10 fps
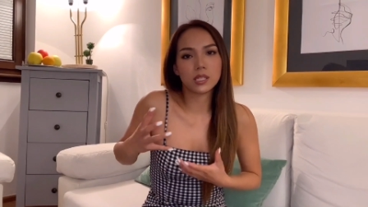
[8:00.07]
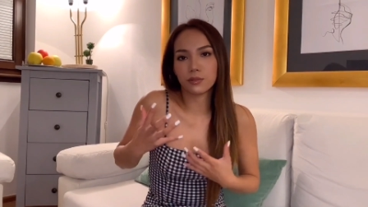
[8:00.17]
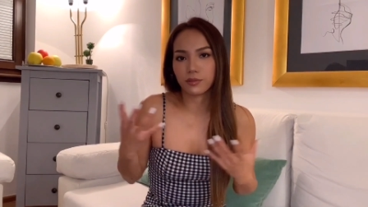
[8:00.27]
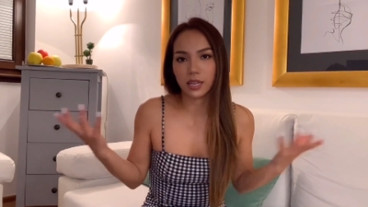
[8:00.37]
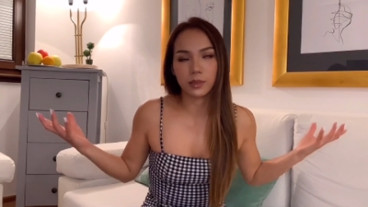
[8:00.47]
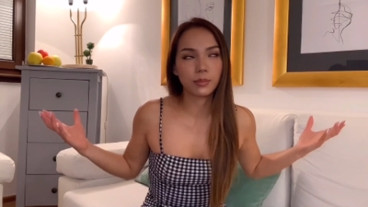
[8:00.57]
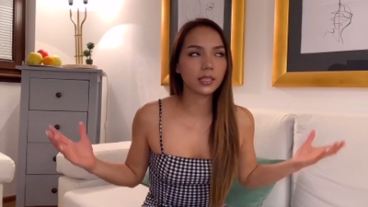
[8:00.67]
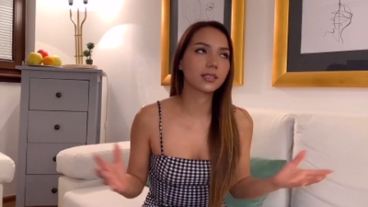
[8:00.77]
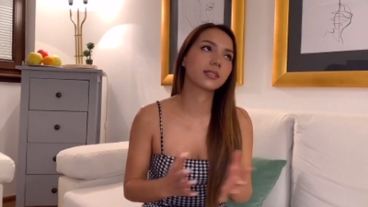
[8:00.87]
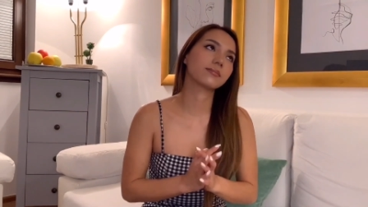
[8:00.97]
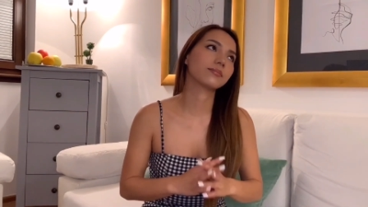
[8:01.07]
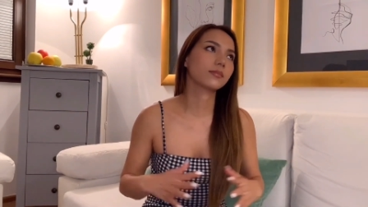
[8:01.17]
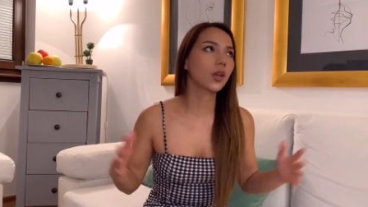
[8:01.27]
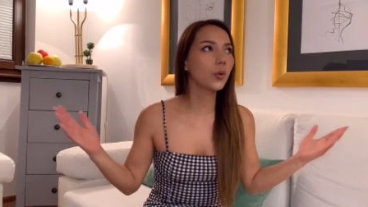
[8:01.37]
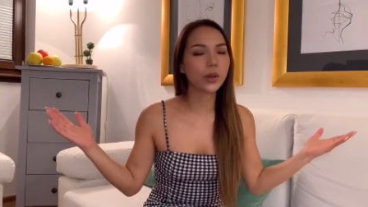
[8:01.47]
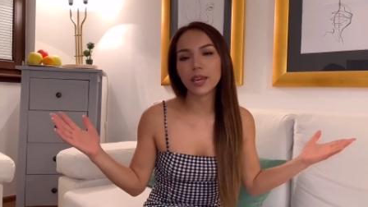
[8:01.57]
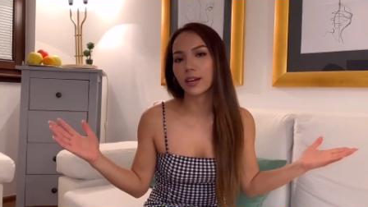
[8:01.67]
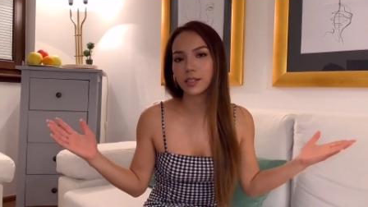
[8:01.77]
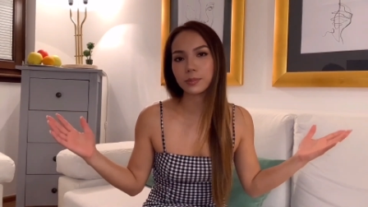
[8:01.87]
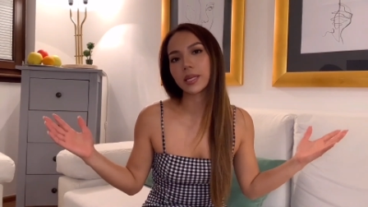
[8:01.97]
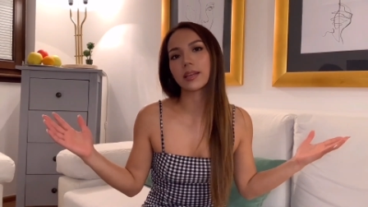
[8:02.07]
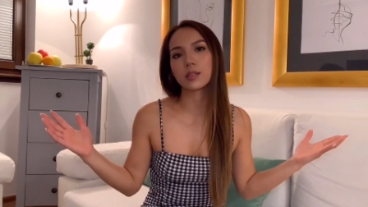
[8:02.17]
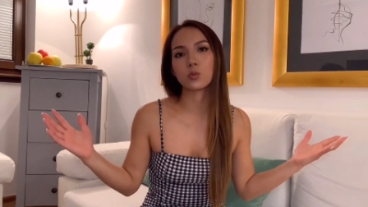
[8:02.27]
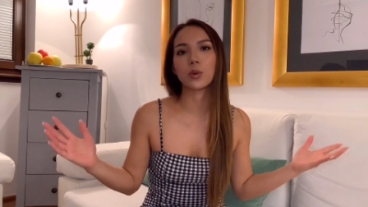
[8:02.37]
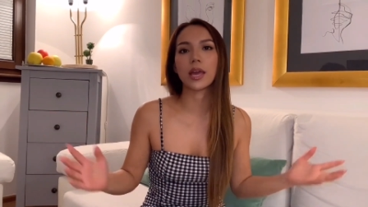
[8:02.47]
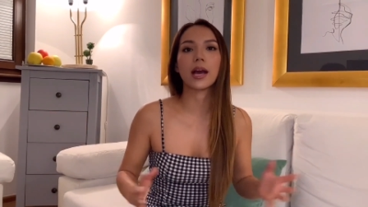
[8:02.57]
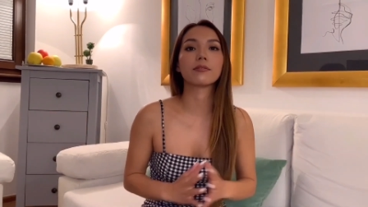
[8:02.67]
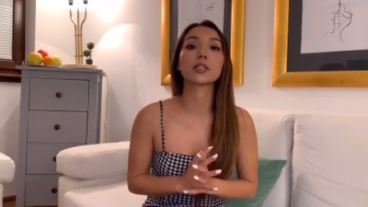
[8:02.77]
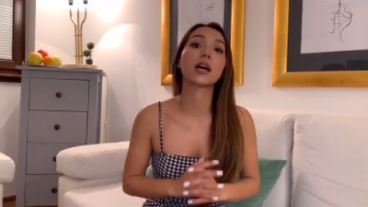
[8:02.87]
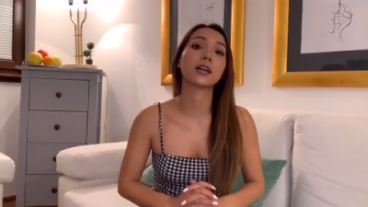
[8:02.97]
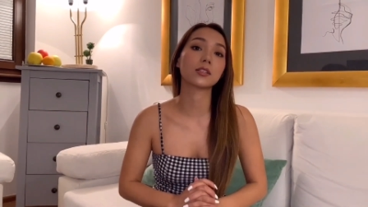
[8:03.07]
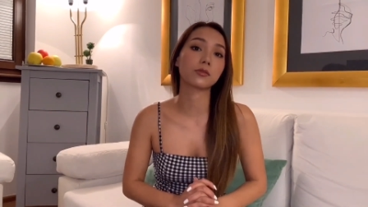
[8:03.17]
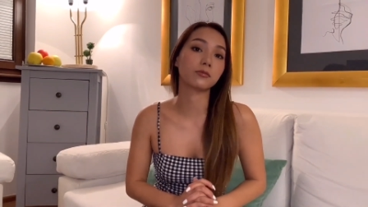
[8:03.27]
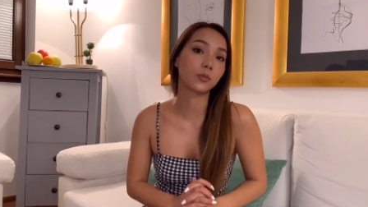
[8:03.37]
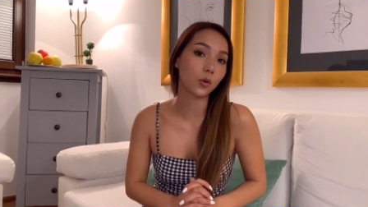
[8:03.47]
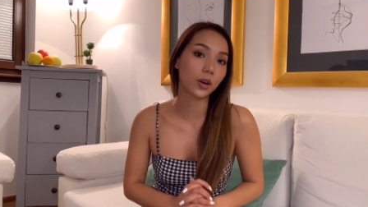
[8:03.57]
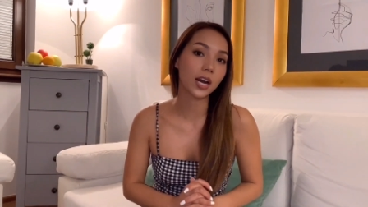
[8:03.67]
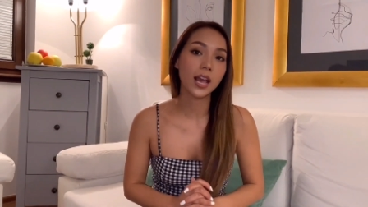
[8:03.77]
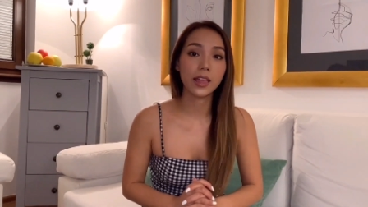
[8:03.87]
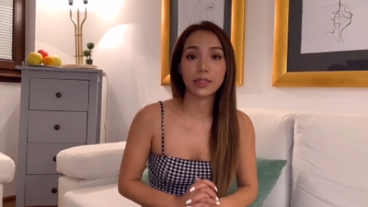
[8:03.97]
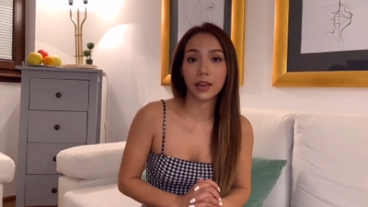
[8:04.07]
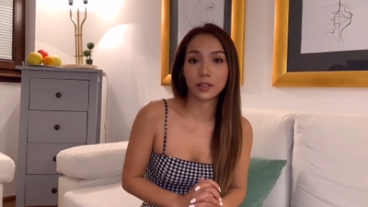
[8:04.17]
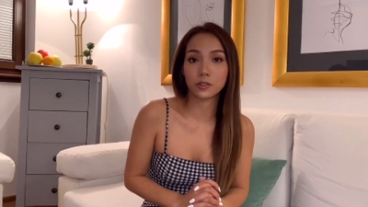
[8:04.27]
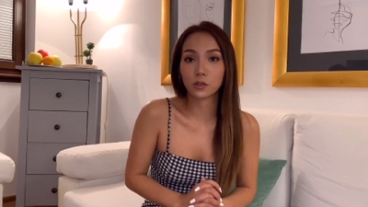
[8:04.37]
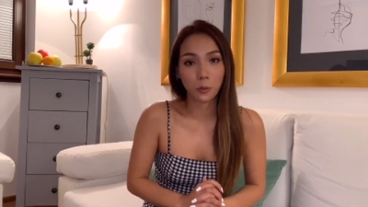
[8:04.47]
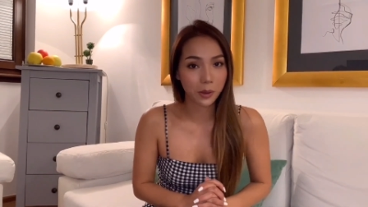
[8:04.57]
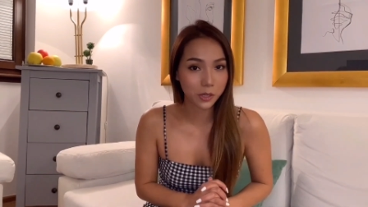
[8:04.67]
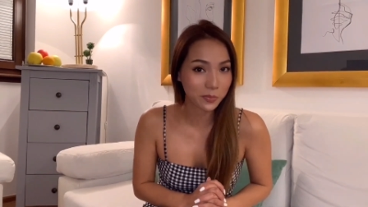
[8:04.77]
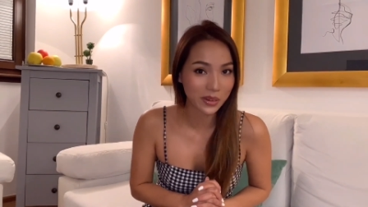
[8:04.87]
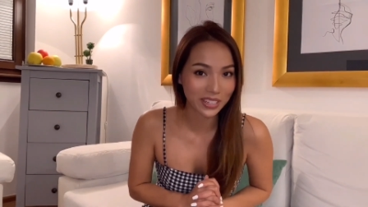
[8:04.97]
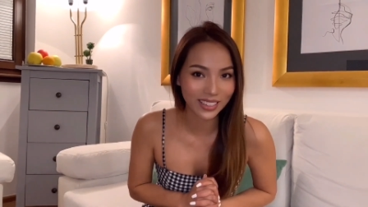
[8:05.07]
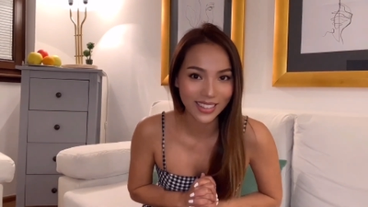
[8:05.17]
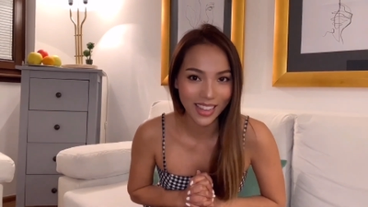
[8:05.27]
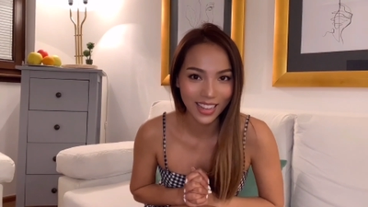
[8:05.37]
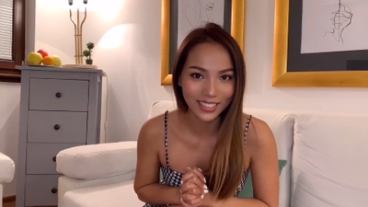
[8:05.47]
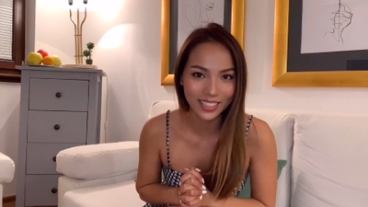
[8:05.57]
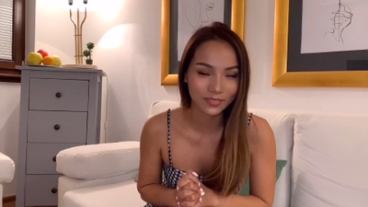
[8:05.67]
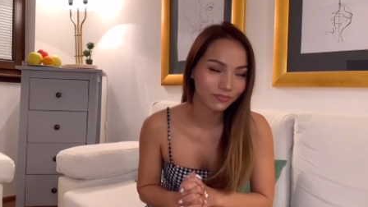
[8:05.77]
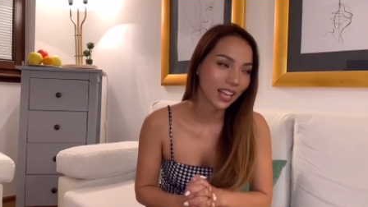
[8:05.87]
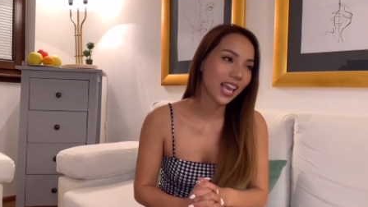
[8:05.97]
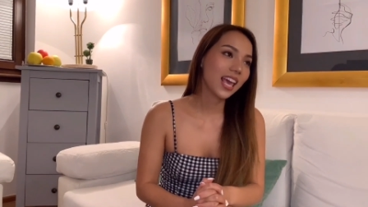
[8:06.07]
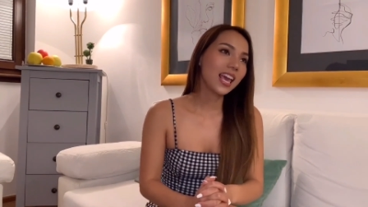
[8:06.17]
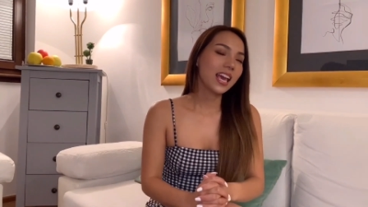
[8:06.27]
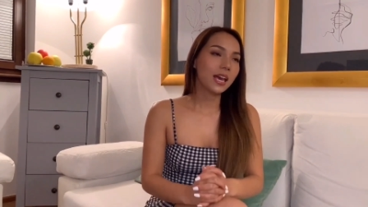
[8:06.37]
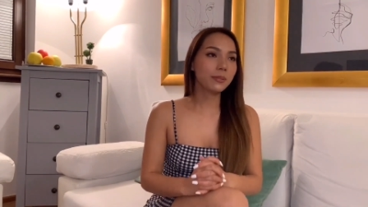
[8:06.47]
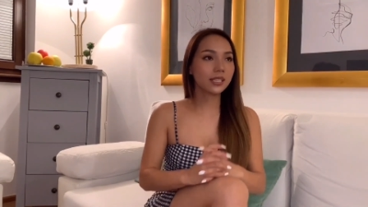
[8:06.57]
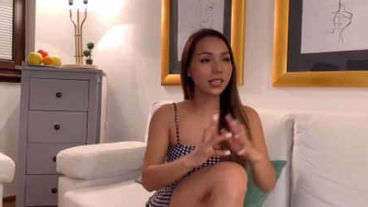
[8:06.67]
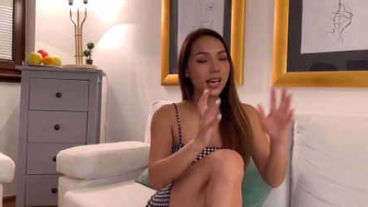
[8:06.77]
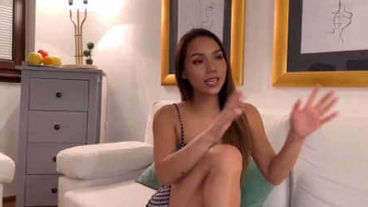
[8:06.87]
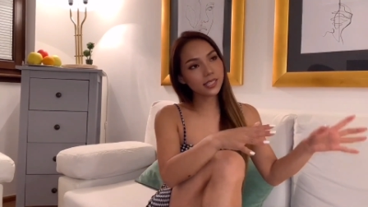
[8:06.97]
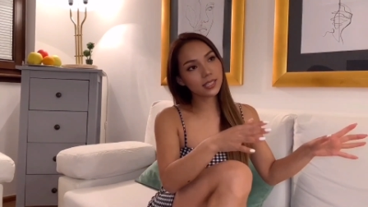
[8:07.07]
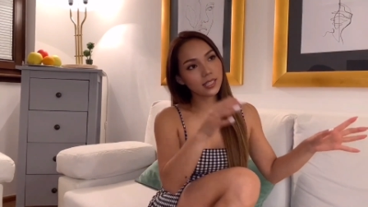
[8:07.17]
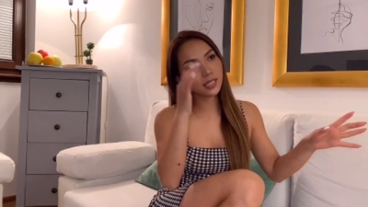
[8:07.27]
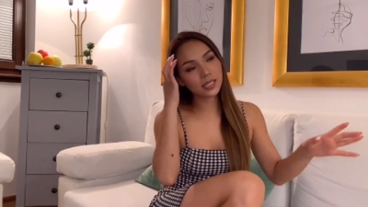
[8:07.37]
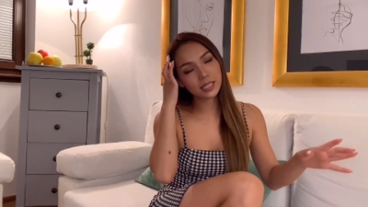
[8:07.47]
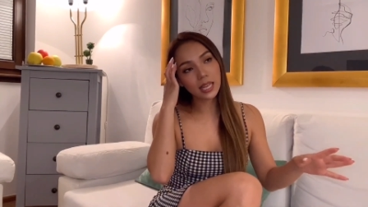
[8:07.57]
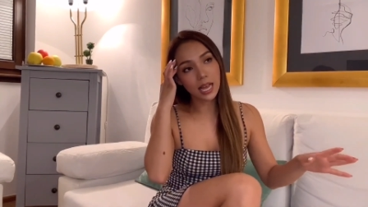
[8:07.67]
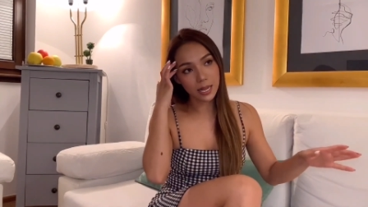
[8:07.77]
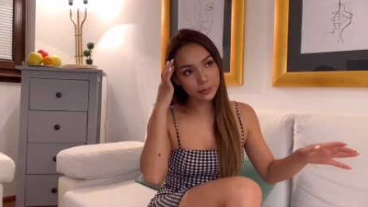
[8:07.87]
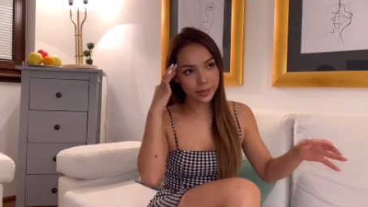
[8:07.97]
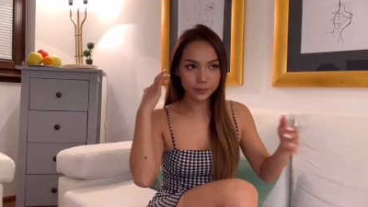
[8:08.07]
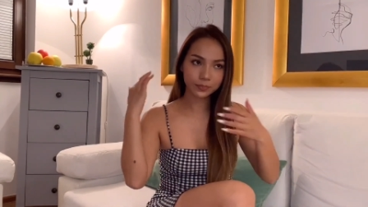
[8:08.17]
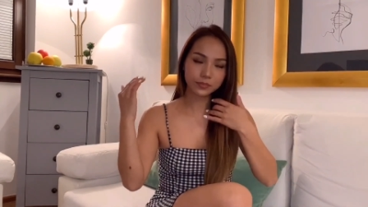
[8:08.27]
different, but who cares because we have tons of more and that is so much better than that. And besides the clubs,